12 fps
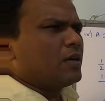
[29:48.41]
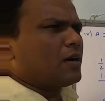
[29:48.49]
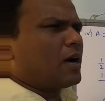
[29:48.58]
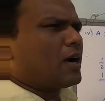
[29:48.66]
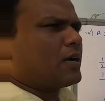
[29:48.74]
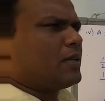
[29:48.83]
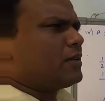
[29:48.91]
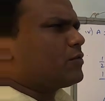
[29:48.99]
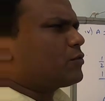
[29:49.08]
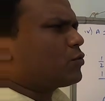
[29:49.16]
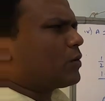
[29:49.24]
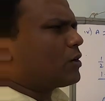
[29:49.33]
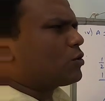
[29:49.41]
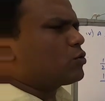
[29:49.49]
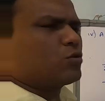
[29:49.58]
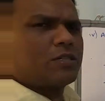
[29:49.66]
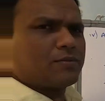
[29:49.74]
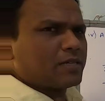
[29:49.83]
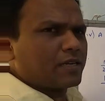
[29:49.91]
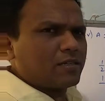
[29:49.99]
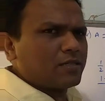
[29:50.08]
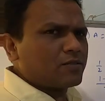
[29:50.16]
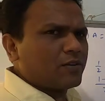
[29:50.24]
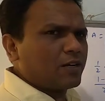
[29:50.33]
hardly in 1 or 2 steps I
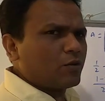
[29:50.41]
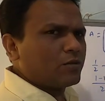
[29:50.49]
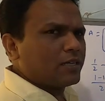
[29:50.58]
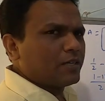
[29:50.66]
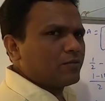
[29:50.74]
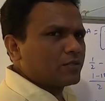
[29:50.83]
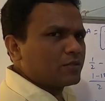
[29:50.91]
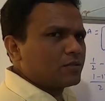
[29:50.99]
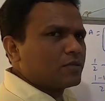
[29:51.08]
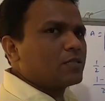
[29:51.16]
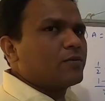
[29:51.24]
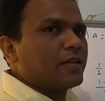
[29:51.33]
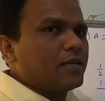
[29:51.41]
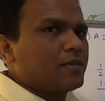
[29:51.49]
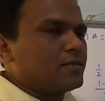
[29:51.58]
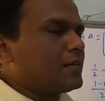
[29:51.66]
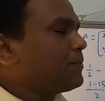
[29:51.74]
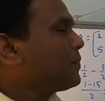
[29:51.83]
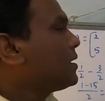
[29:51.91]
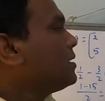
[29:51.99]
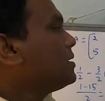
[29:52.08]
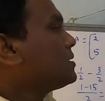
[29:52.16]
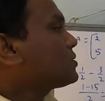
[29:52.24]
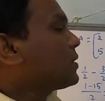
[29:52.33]
can just find out the inverse. That's very easy.
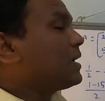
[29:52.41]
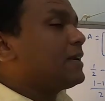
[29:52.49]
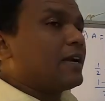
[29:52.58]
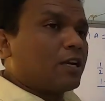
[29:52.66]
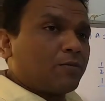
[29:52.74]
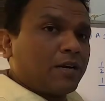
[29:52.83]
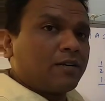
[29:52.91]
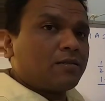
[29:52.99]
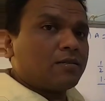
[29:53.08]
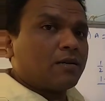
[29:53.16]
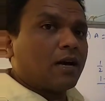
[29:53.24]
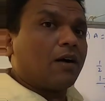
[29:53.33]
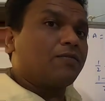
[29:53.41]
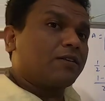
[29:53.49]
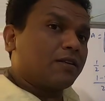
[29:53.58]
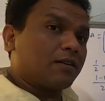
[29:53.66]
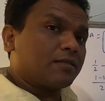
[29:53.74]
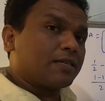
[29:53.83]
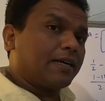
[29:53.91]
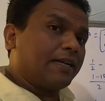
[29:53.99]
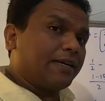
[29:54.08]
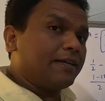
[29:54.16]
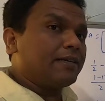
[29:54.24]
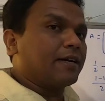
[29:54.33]
So in determinants, after
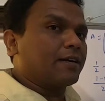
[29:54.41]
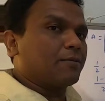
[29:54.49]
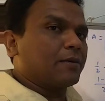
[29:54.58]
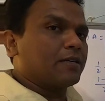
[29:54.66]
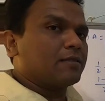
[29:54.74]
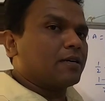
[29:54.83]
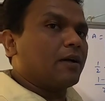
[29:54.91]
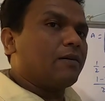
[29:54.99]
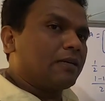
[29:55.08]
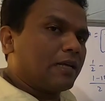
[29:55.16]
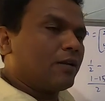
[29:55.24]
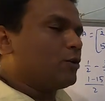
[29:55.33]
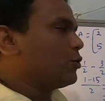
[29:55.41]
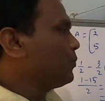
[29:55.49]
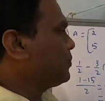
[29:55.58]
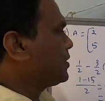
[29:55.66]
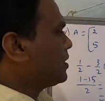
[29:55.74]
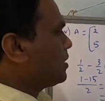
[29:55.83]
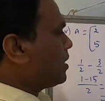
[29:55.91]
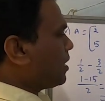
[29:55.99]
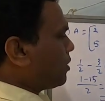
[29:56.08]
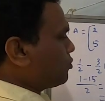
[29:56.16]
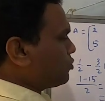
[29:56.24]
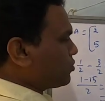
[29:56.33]
studying in determinants, I will tell you
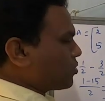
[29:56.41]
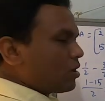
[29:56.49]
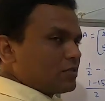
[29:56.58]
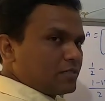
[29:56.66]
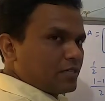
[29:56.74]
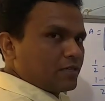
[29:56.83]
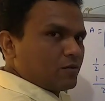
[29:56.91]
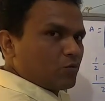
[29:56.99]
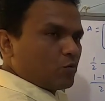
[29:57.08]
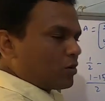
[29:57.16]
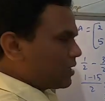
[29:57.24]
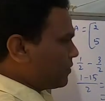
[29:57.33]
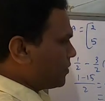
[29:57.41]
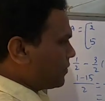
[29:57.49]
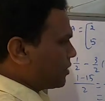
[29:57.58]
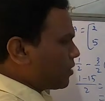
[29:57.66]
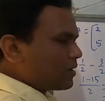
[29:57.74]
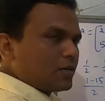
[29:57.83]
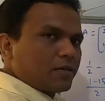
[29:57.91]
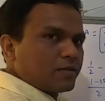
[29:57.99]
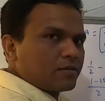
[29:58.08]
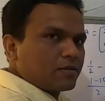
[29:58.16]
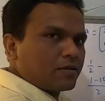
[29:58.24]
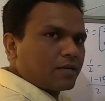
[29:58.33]
how to cross check whatever we got it
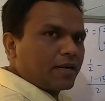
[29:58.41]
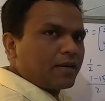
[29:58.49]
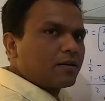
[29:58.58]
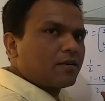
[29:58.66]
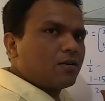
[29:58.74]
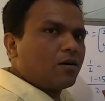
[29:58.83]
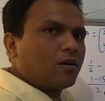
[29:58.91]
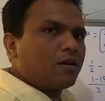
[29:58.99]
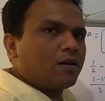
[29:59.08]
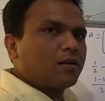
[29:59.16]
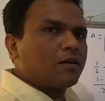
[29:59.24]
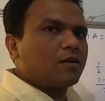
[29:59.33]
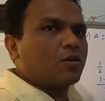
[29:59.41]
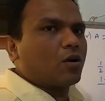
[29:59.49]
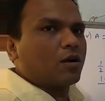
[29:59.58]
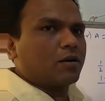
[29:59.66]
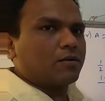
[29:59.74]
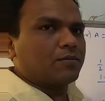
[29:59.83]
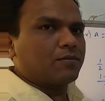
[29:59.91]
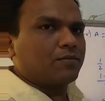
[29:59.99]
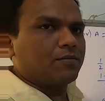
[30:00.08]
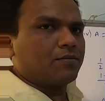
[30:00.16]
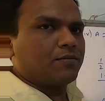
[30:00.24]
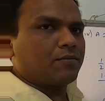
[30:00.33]
is correct or wrong.
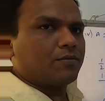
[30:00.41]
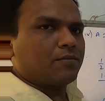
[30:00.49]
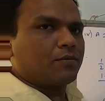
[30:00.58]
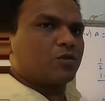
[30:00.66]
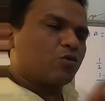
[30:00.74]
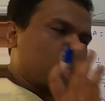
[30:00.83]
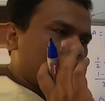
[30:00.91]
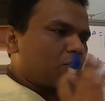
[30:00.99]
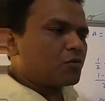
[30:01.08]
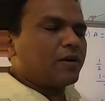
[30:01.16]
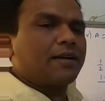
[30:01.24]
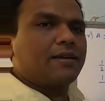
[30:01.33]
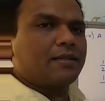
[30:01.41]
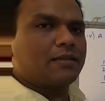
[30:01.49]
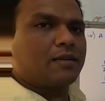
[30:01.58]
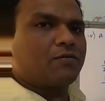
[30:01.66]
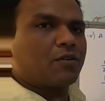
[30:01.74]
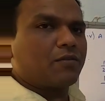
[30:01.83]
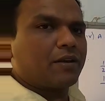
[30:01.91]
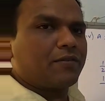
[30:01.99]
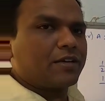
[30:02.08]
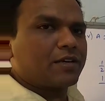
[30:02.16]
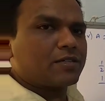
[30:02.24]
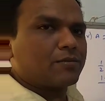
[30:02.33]
So we have to wait till then for
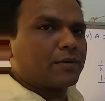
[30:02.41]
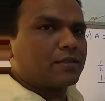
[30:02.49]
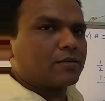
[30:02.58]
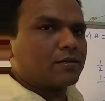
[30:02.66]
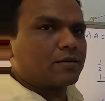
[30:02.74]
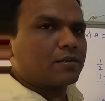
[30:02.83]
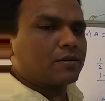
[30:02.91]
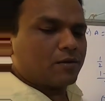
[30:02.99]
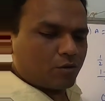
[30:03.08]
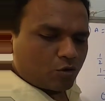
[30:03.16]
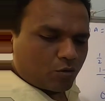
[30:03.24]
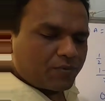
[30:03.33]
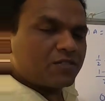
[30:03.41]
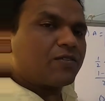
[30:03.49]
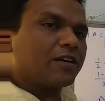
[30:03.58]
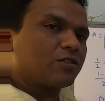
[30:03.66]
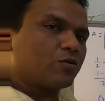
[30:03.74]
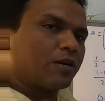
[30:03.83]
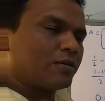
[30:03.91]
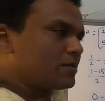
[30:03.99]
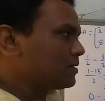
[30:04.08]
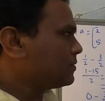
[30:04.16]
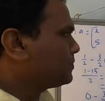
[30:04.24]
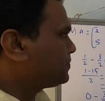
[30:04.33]
verification method. Hope it's fine, students.